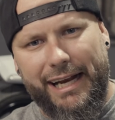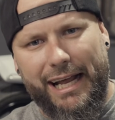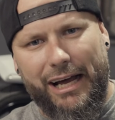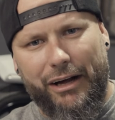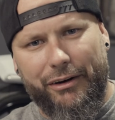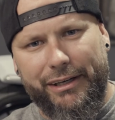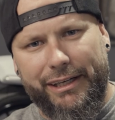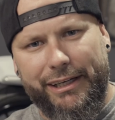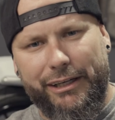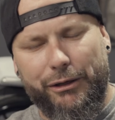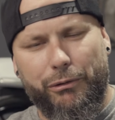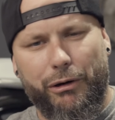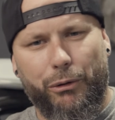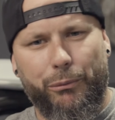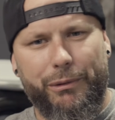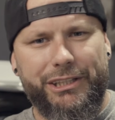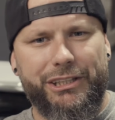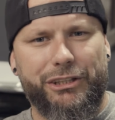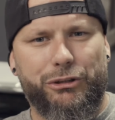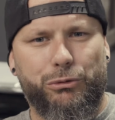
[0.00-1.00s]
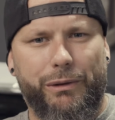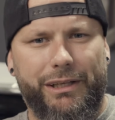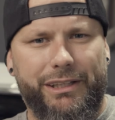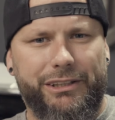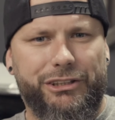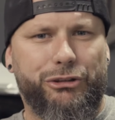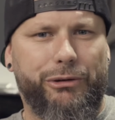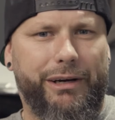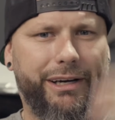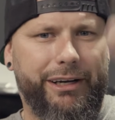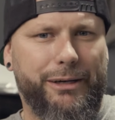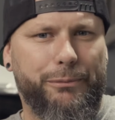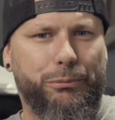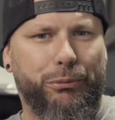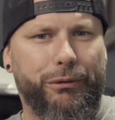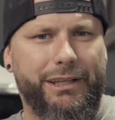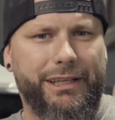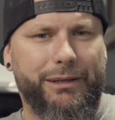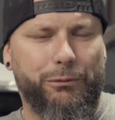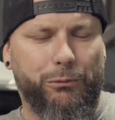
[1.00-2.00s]
out anywhere. We just went straight
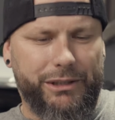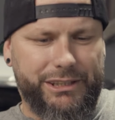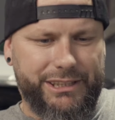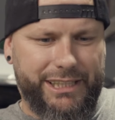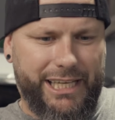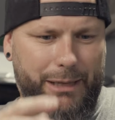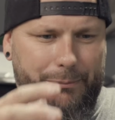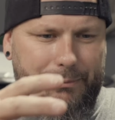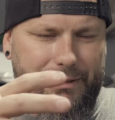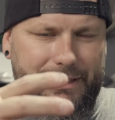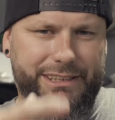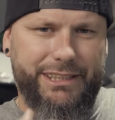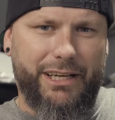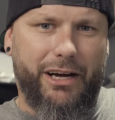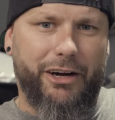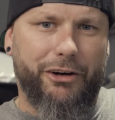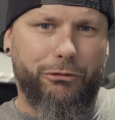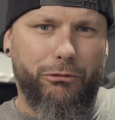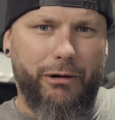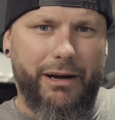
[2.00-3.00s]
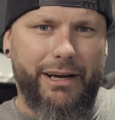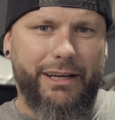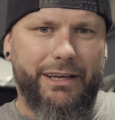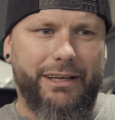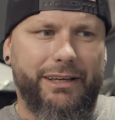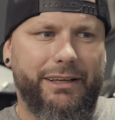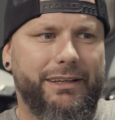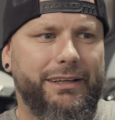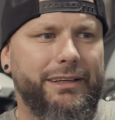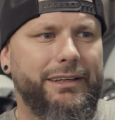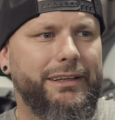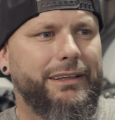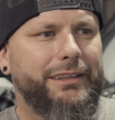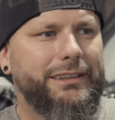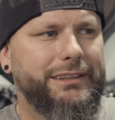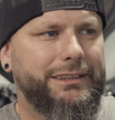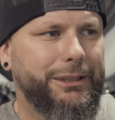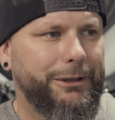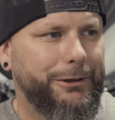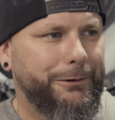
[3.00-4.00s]
up with it, which kept the stock rake.
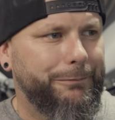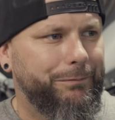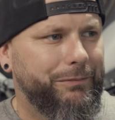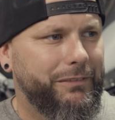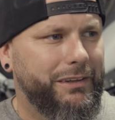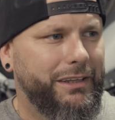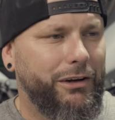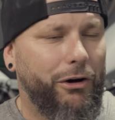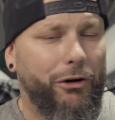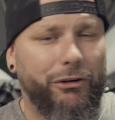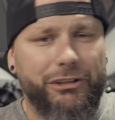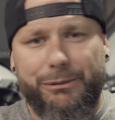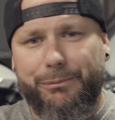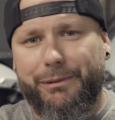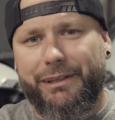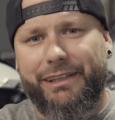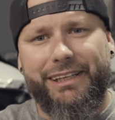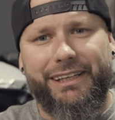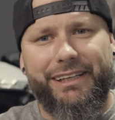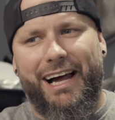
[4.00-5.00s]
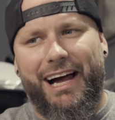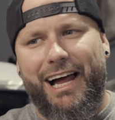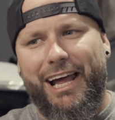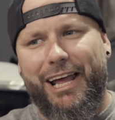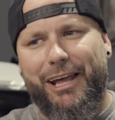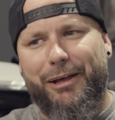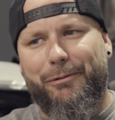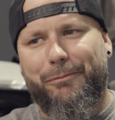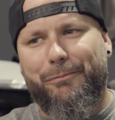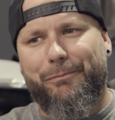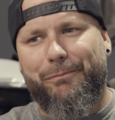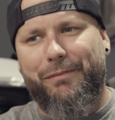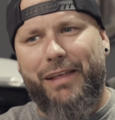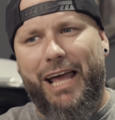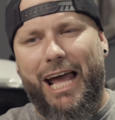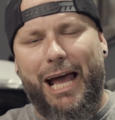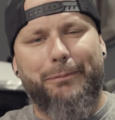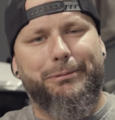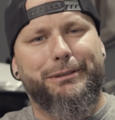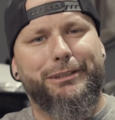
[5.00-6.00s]
So ultimately, I am
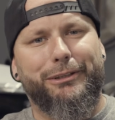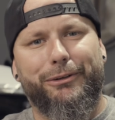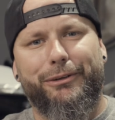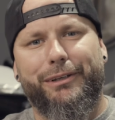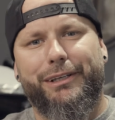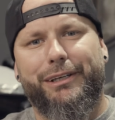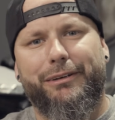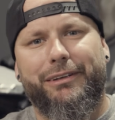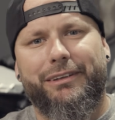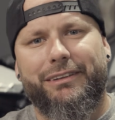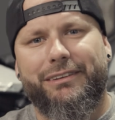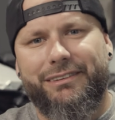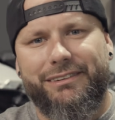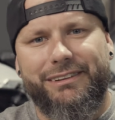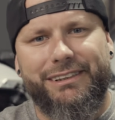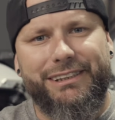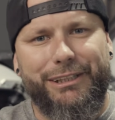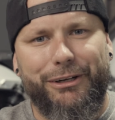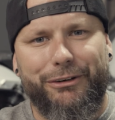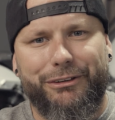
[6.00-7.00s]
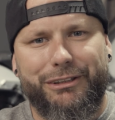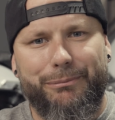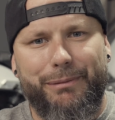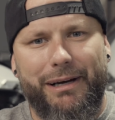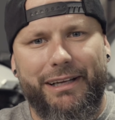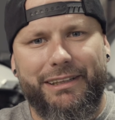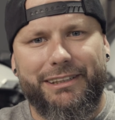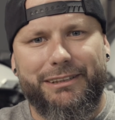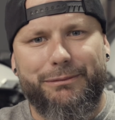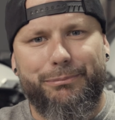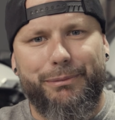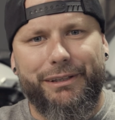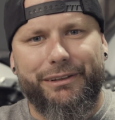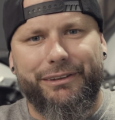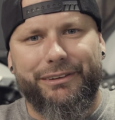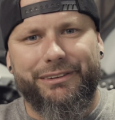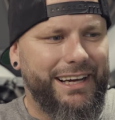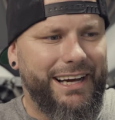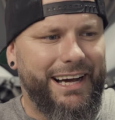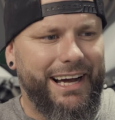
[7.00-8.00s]
absolutely stoked about this
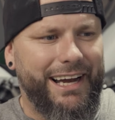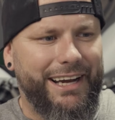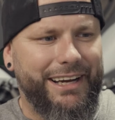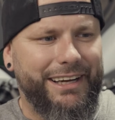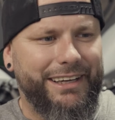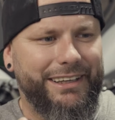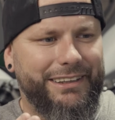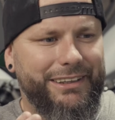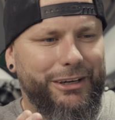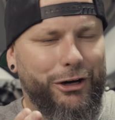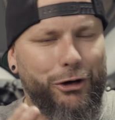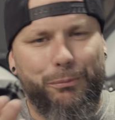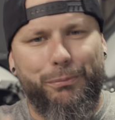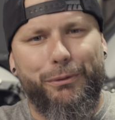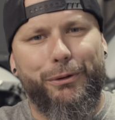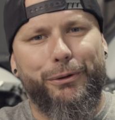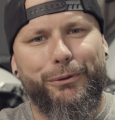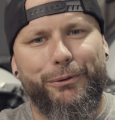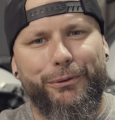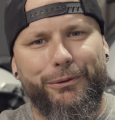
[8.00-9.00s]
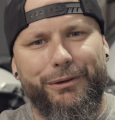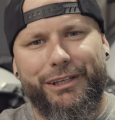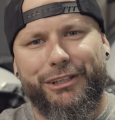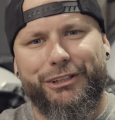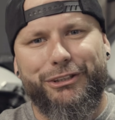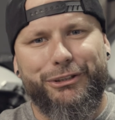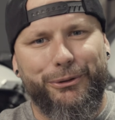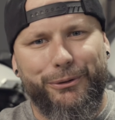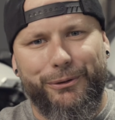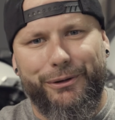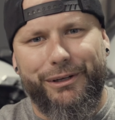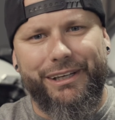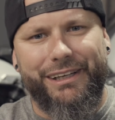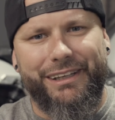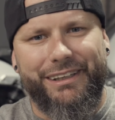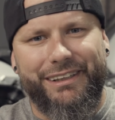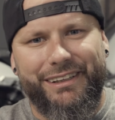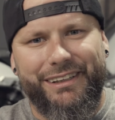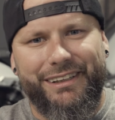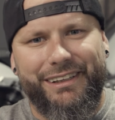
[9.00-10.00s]
build. I hope you
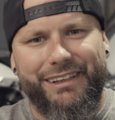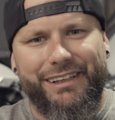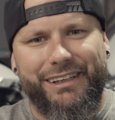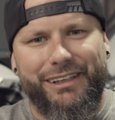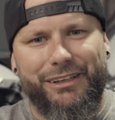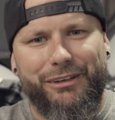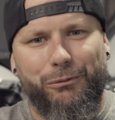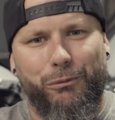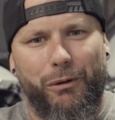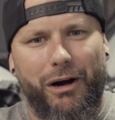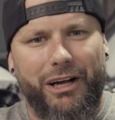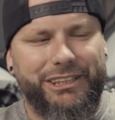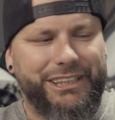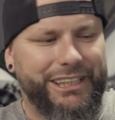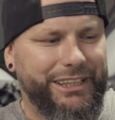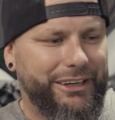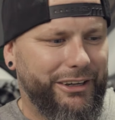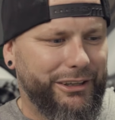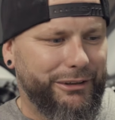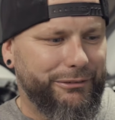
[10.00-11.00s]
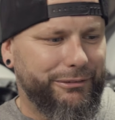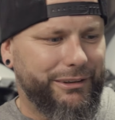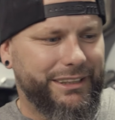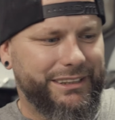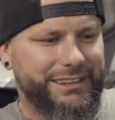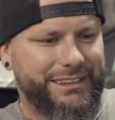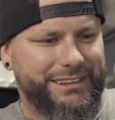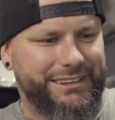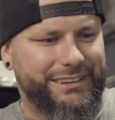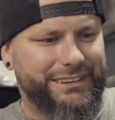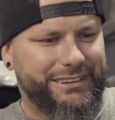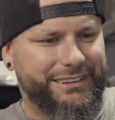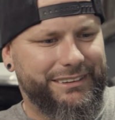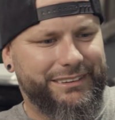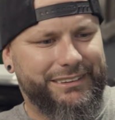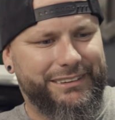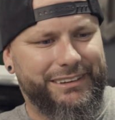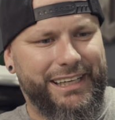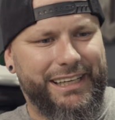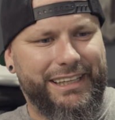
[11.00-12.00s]
enjoy watching all of us
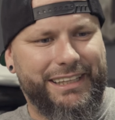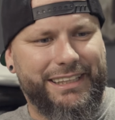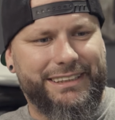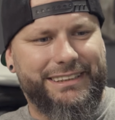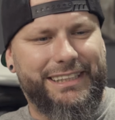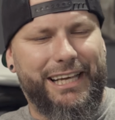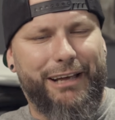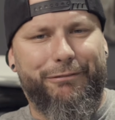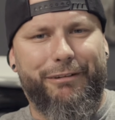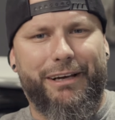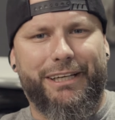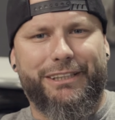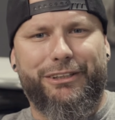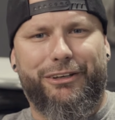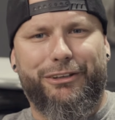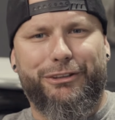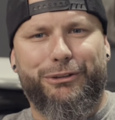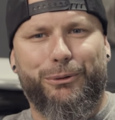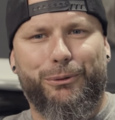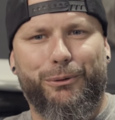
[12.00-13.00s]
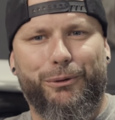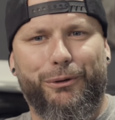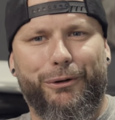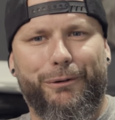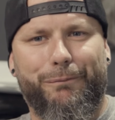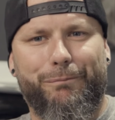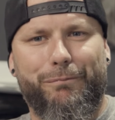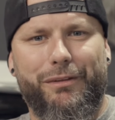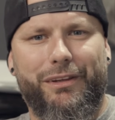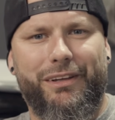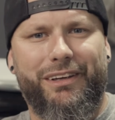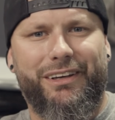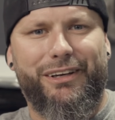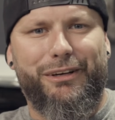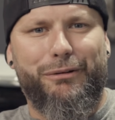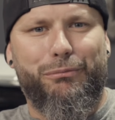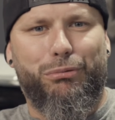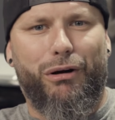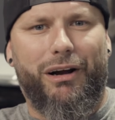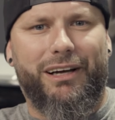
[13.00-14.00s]
in this FXR Tour
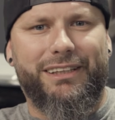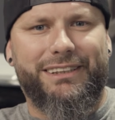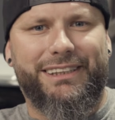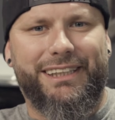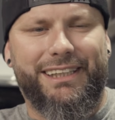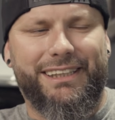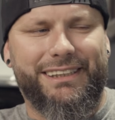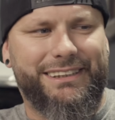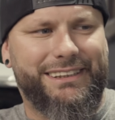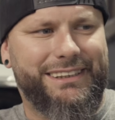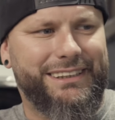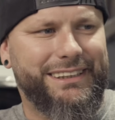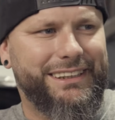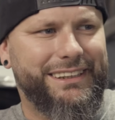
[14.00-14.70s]
process,